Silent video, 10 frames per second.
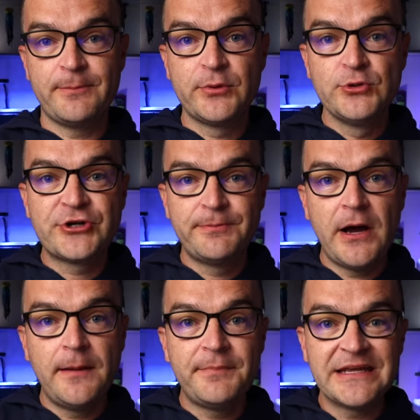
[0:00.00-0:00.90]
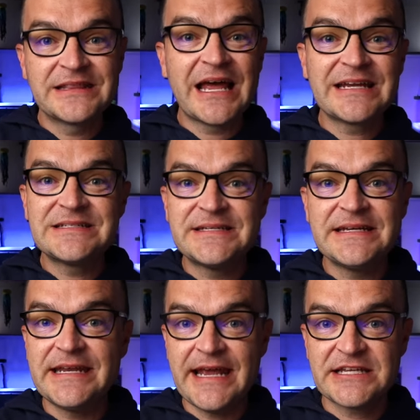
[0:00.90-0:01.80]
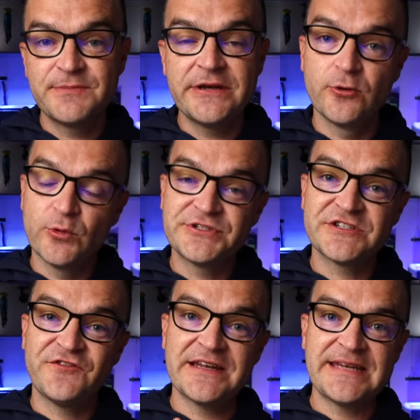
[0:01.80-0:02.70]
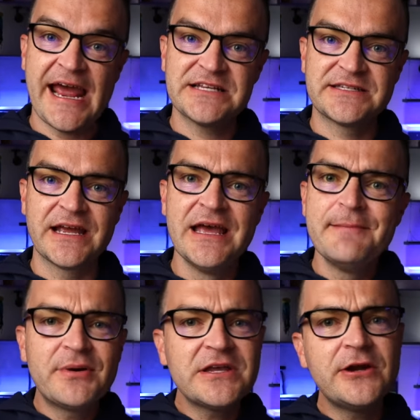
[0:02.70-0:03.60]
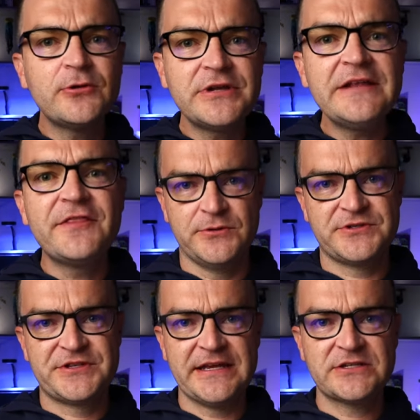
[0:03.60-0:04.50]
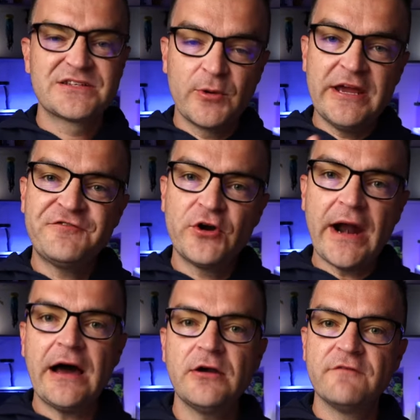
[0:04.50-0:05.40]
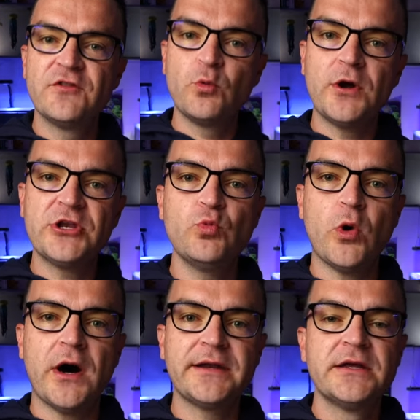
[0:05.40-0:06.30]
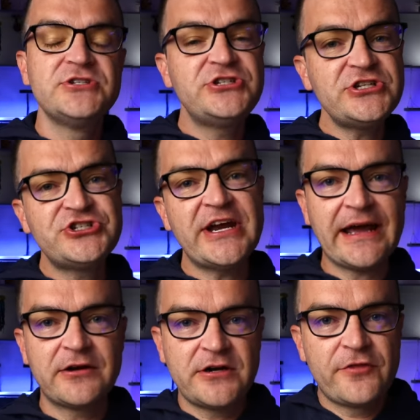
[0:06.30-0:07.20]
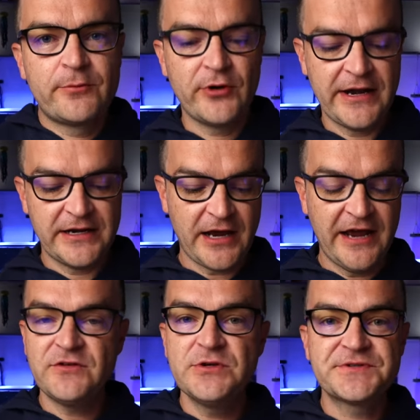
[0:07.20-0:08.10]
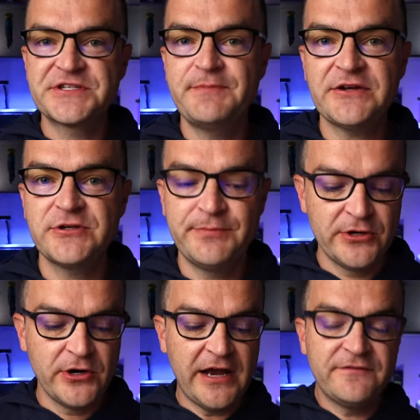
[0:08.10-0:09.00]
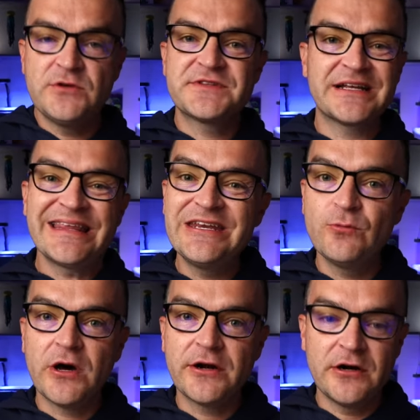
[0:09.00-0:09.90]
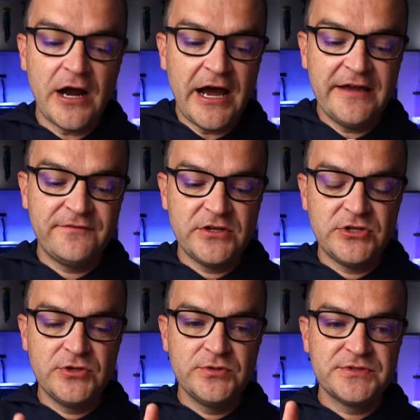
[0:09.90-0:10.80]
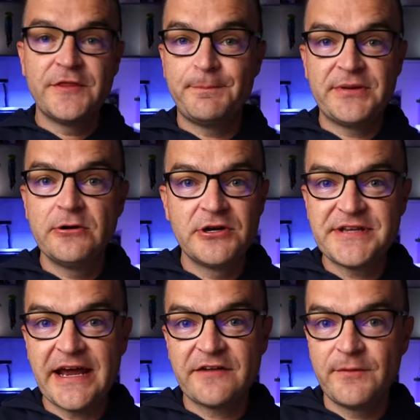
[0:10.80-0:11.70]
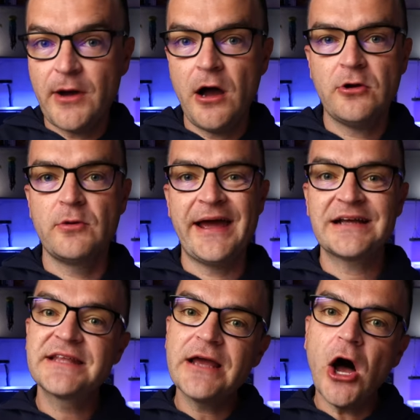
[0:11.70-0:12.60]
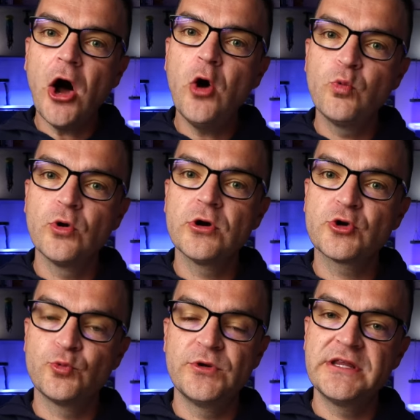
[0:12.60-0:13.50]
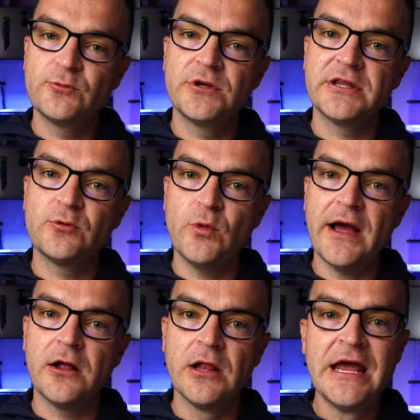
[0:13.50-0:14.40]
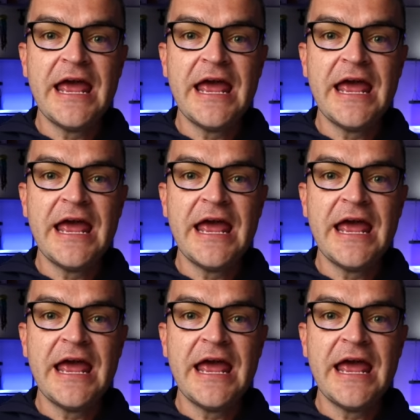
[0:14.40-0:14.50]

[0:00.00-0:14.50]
a booster pump, inline TDS meter, which is fantastic, but you don't need those things. So if they're out of the one you want, just check out another brand. I've used the SpectraPure, I've used the Clean Water, I've used the Puratech from AquaMaxx. They all work really, really well,